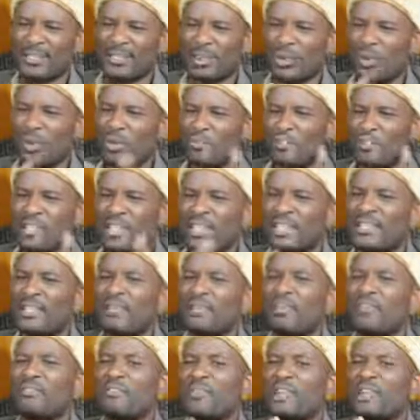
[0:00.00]
All of a sudden
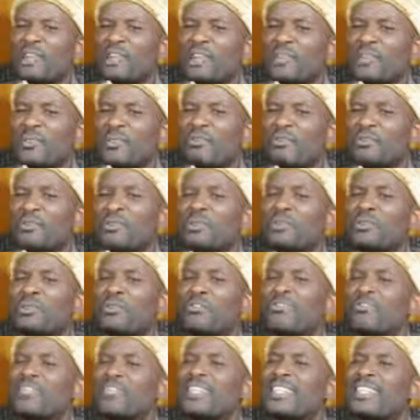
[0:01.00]
we find that we've got
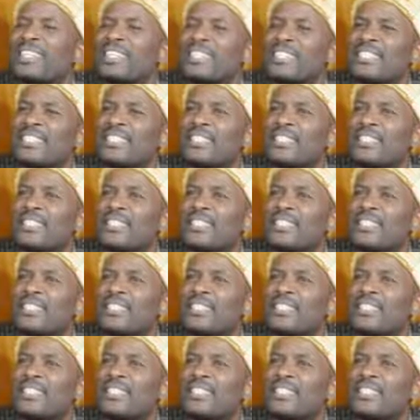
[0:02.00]
Covid-19.